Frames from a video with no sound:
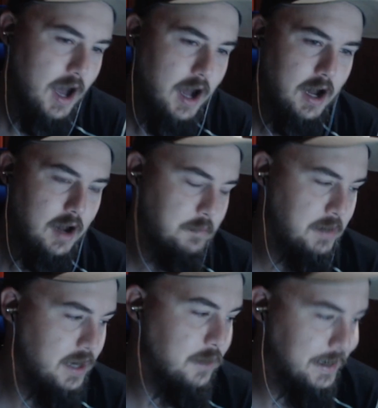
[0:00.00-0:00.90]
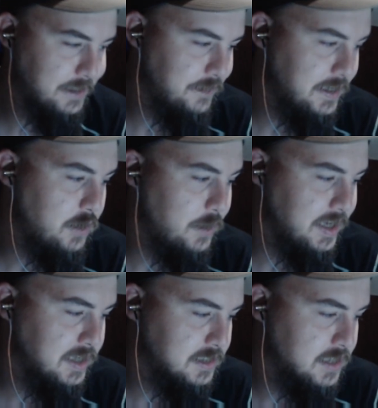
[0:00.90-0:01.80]
Uh, but anyway, the video
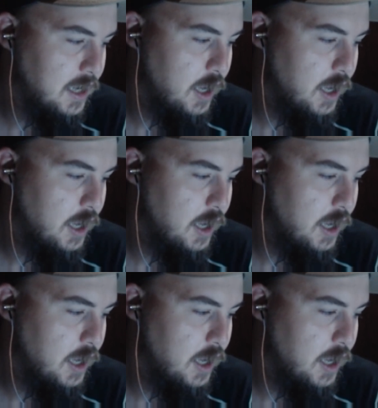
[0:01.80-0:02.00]
is